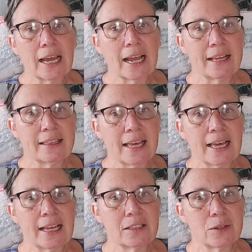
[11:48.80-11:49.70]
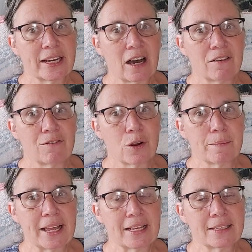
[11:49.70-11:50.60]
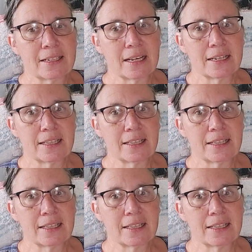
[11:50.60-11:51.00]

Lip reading: and then so I got 4 bands done,